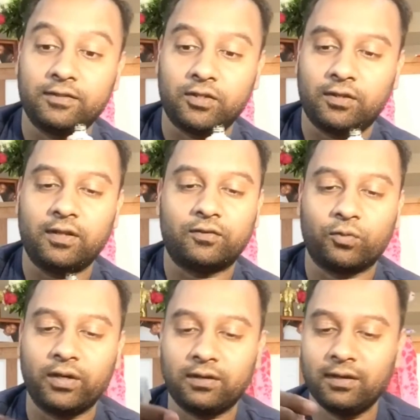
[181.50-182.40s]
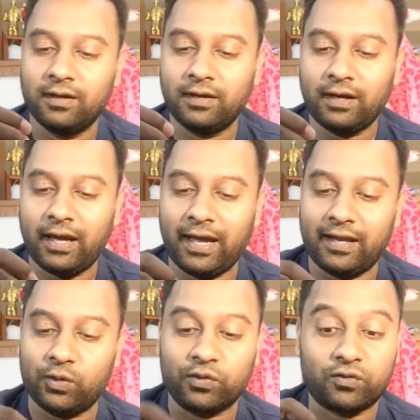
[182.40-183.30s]
it this week
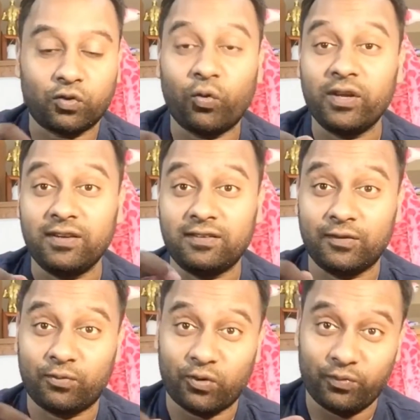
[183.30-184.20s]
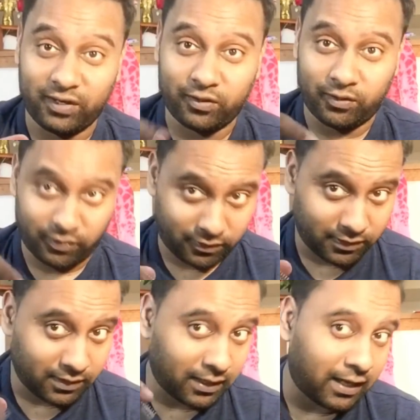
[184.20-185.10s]
and it was so easy for me to use
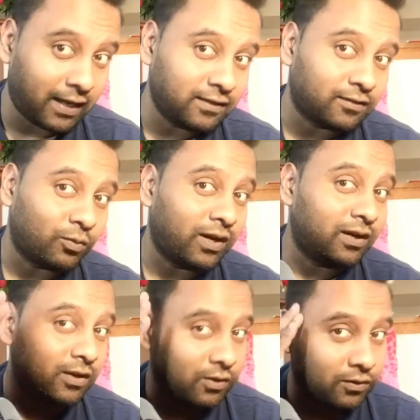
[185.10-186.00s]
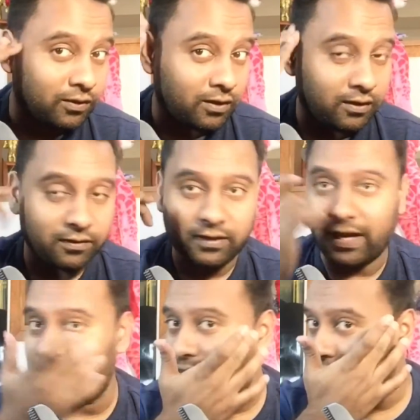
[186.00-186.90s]
it, and I just wanted to use it on the
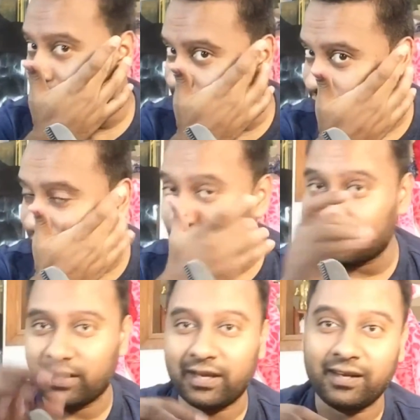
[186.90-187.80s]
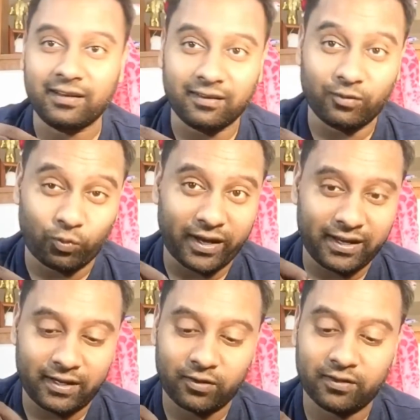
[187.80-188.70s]
side because I was getting white
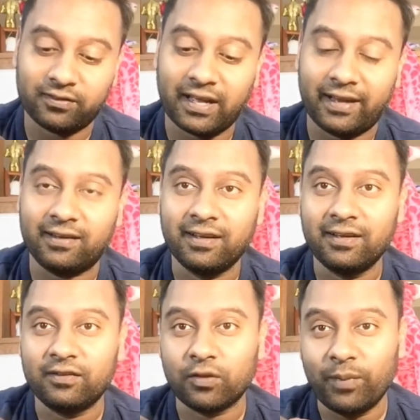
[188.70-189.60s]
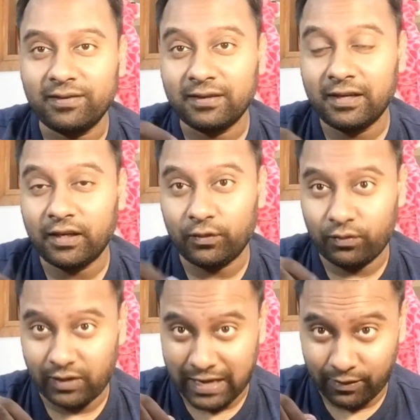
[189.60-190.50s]
hair on the side. So basically
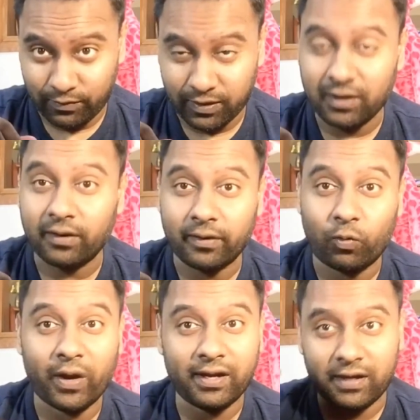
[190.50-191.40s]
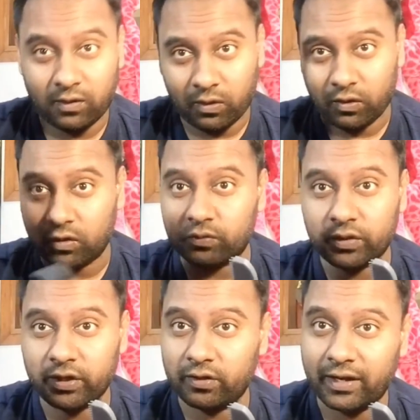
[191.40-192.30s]
if you have white hair all
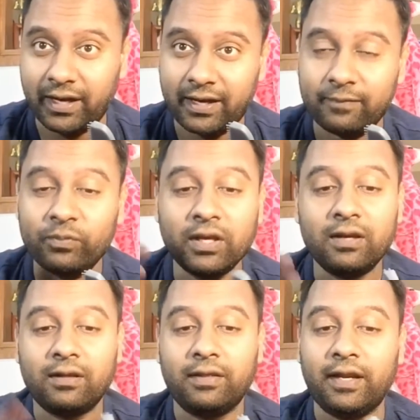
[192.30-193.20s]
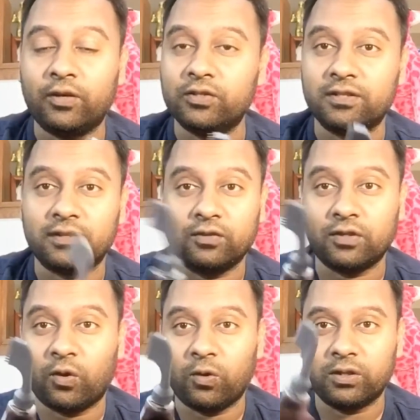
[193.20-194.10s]
over your head, then you could just use
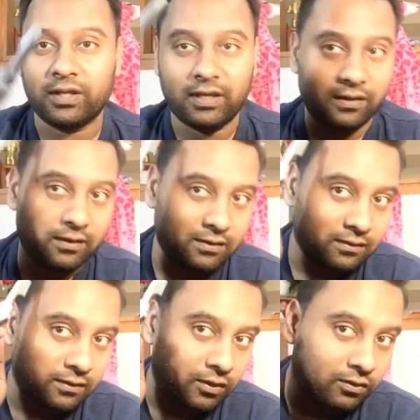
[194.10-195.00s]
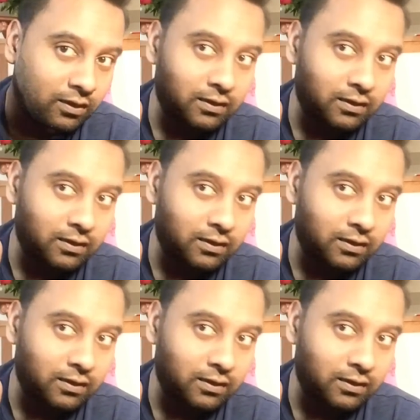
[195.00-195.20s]
the whole thing. You just use it,